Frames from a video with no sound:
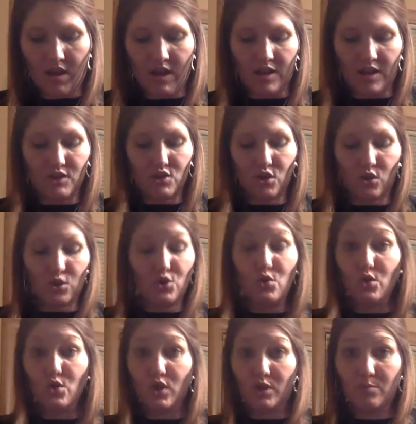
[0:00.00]
And so
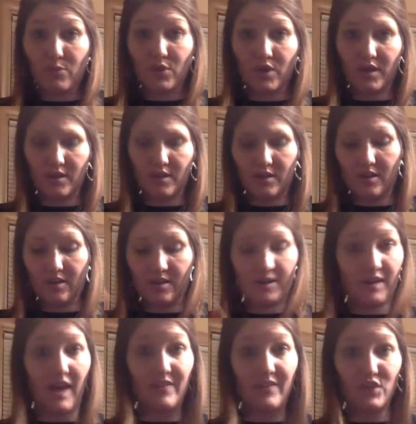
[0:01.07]
you could
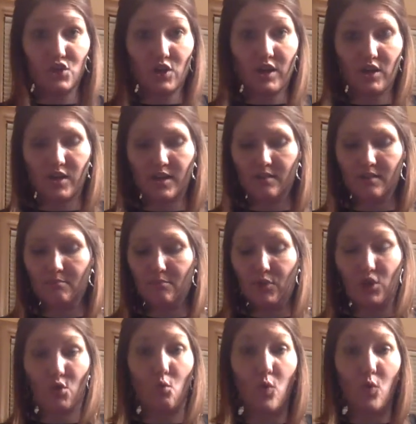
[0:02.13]
have the strainer in,
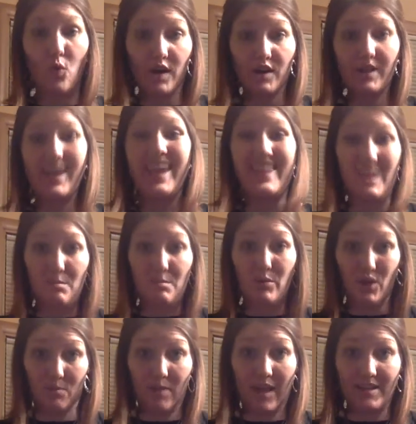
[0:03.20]
put your water in it, and then put
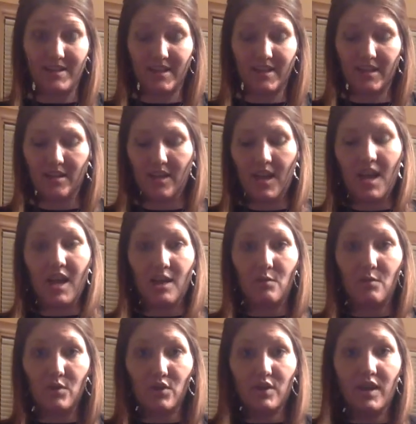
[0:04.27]
your pasta in. And
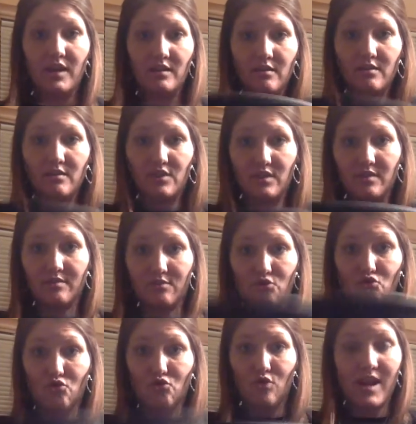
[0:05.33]
when you're done, just
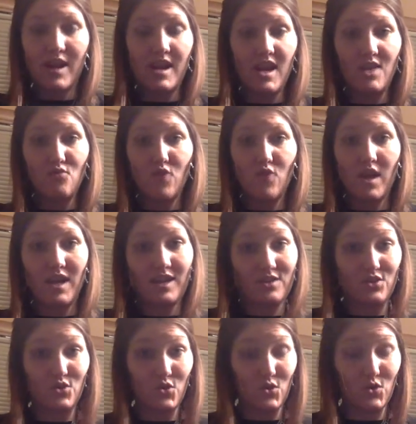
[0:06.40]
strain right
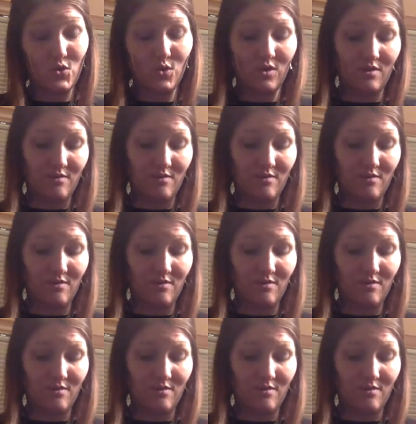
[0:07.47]
into